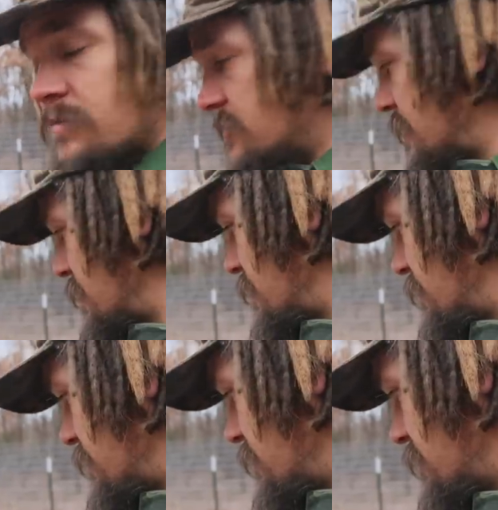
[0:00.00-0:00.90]

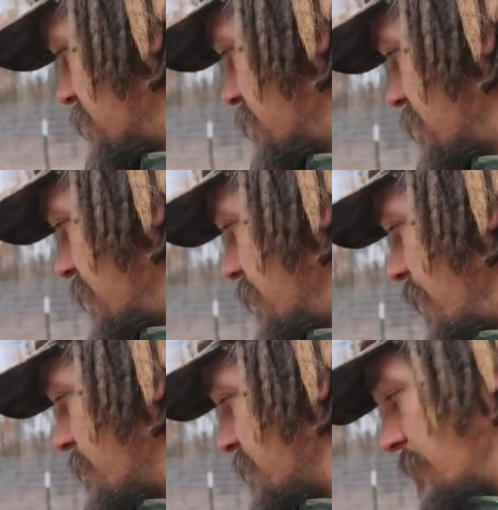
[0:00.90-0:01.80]
So, I don't
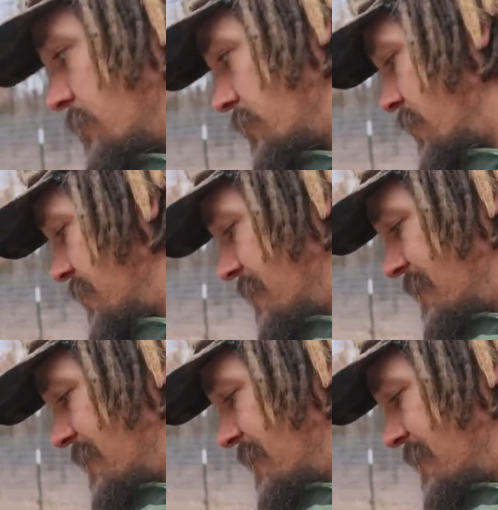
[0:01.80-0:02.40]
know, I was told,